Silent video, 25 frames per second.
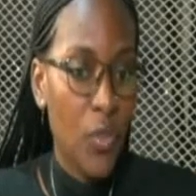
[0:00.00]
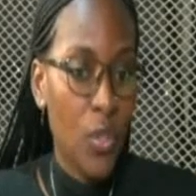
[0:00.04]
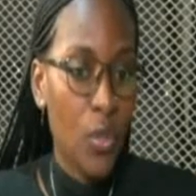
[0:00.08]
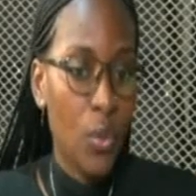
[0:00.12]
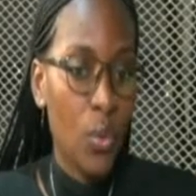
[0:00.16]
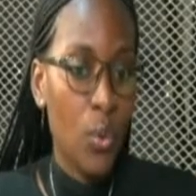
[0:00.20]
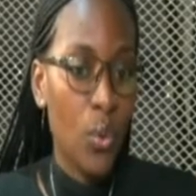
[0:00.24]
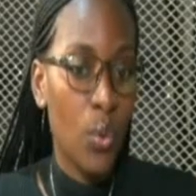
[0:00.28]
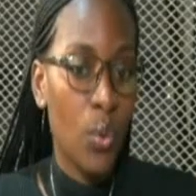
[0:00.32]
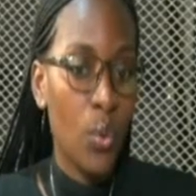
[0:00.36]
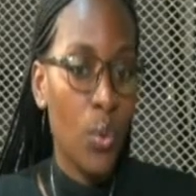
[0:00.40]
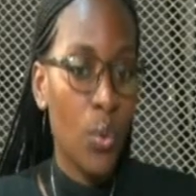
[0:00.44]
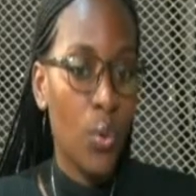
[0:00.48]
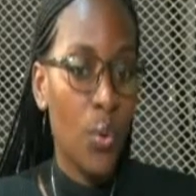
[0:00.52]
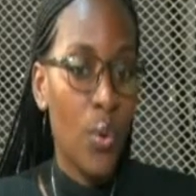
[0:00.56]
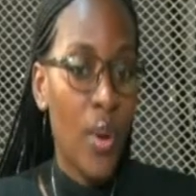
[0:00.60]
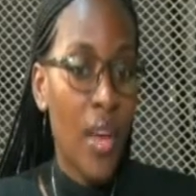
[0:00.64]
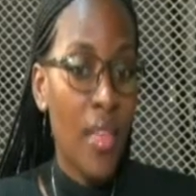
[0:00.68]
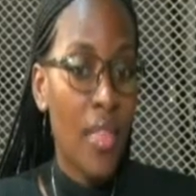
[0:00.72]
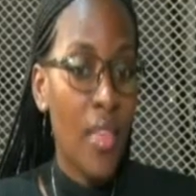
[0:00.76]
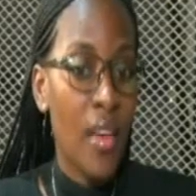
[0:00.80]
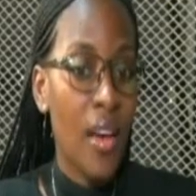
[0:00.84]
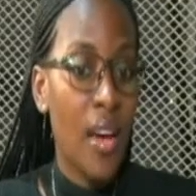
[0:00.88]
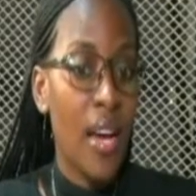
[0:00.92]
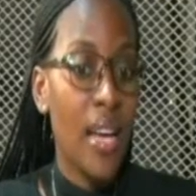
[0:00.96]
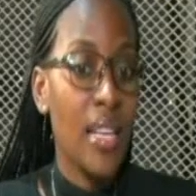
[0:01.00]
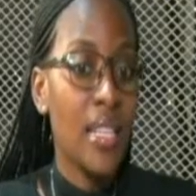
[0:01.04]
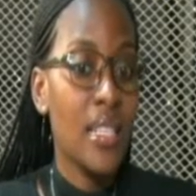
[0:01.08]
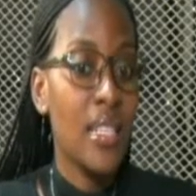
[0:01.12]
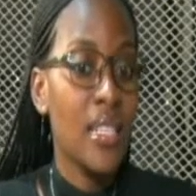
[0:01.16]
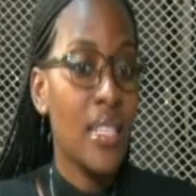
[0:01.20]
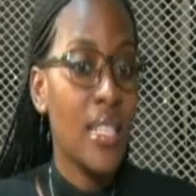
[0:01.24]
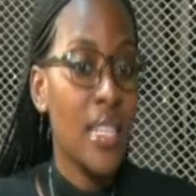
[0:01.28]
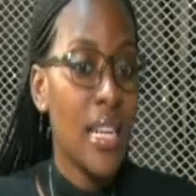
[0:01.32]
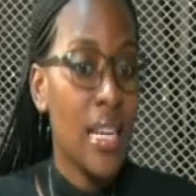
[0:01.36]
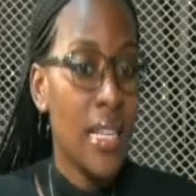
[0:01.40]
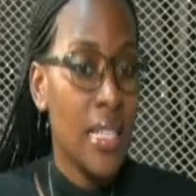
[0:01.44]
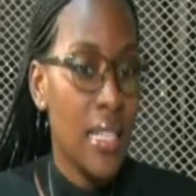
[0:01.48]
or rather are
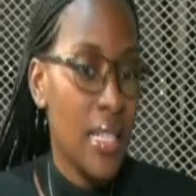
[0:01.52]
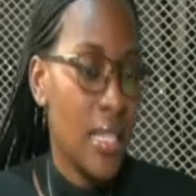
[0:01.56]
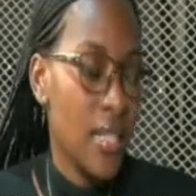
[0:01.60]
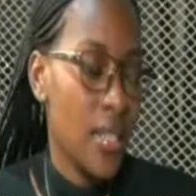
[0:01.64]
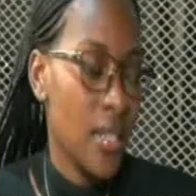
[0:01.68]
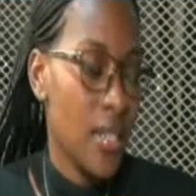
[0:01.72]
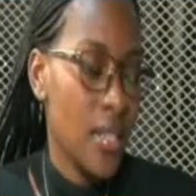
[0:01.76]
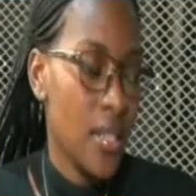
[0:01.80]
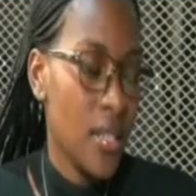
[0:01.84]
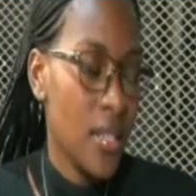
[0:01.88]
starting?